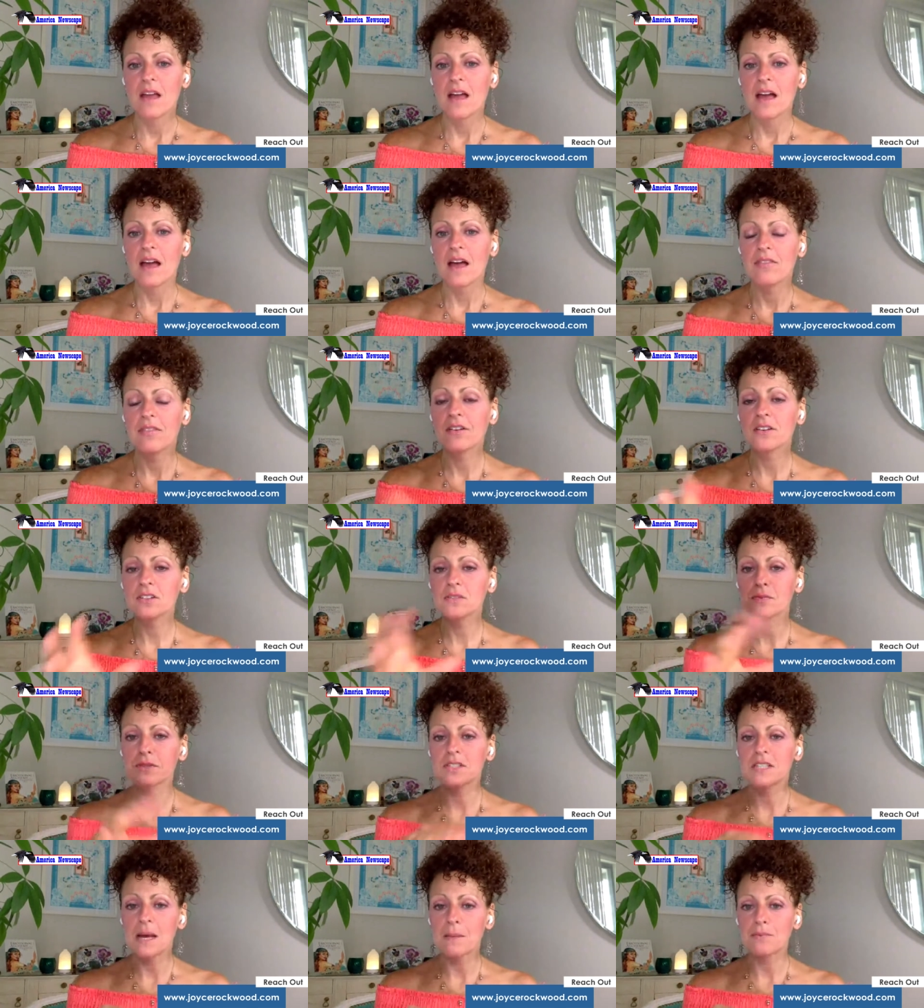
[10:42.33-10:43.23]
Uh, there's
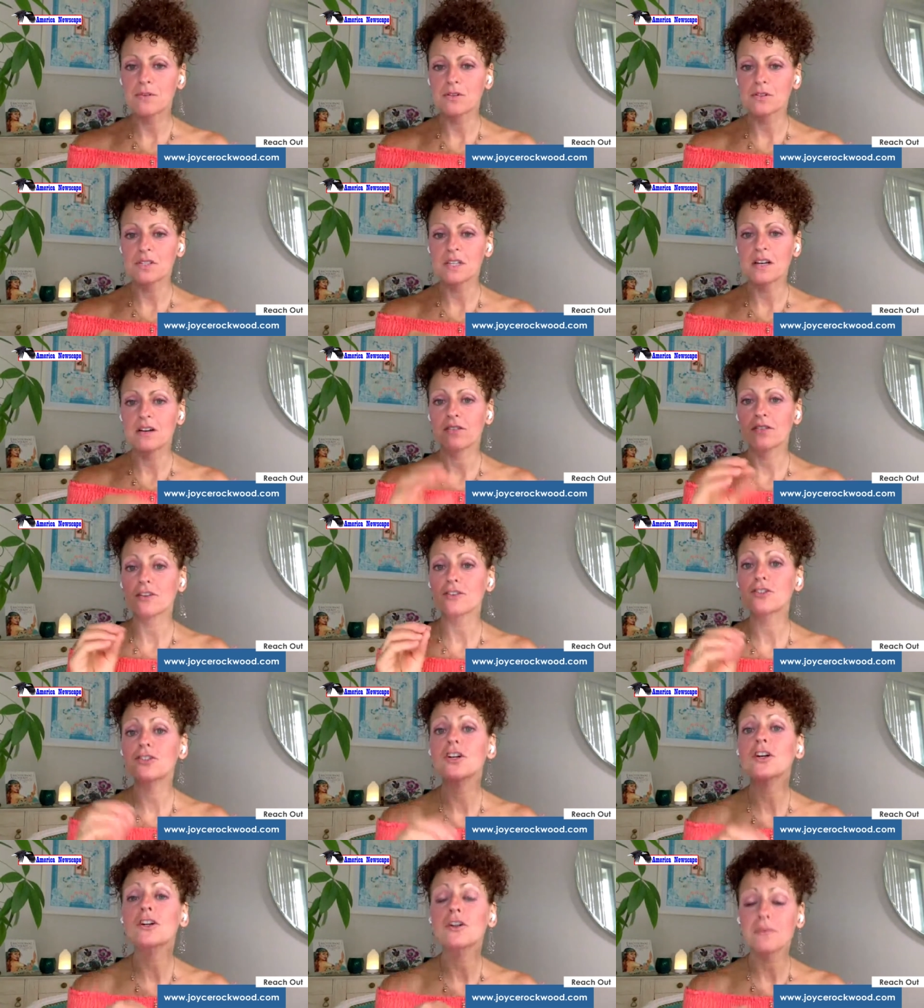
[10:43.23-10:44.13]
receptors there,
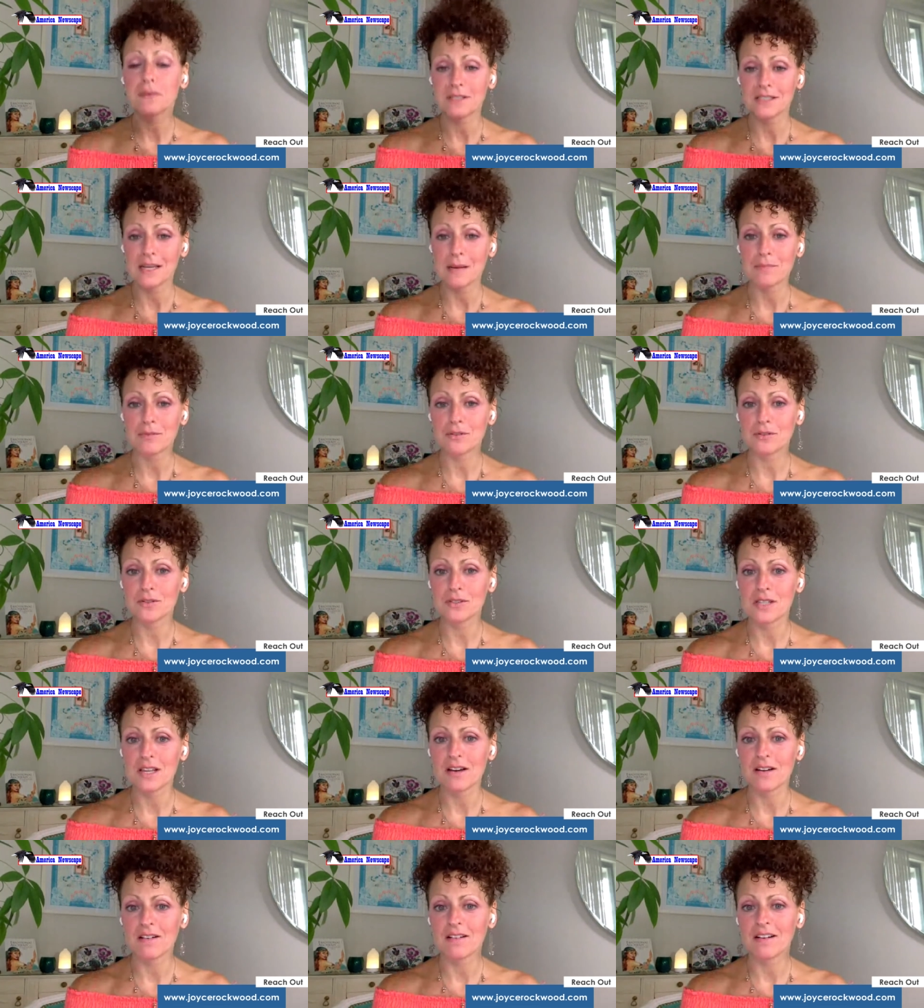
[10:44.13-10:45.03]
there's sugar receptors
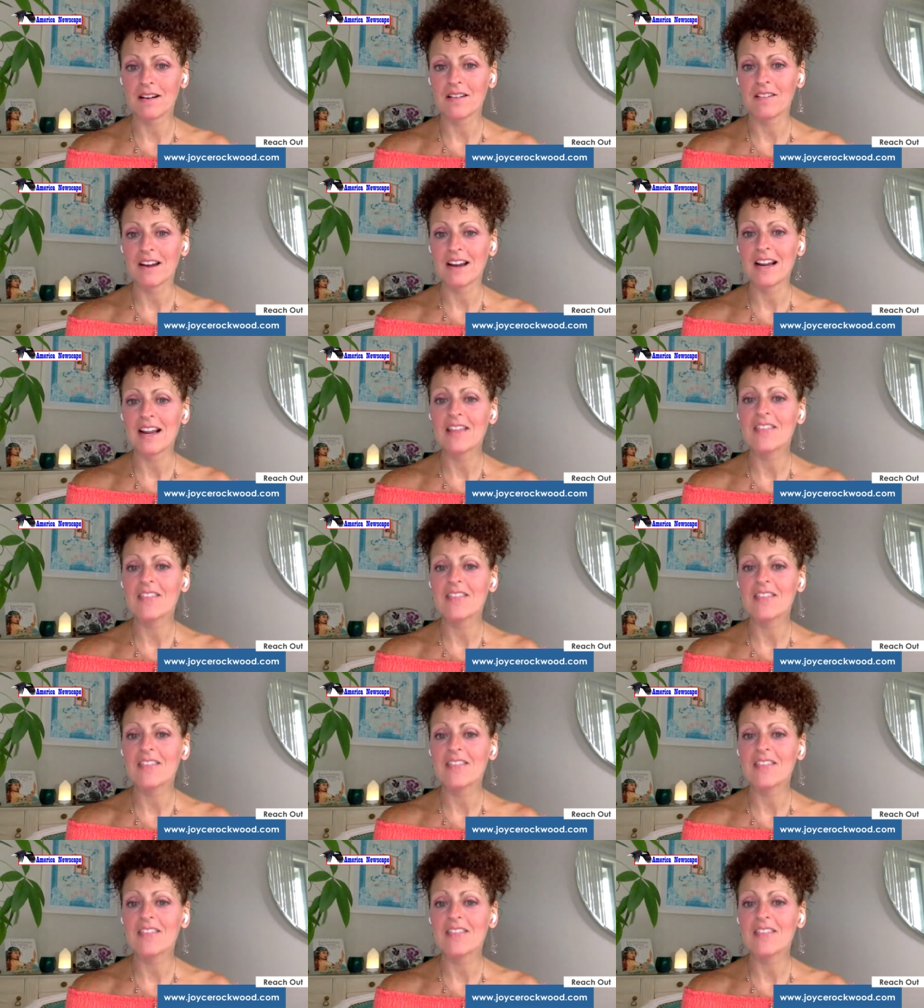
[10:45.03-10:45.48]
there, all right?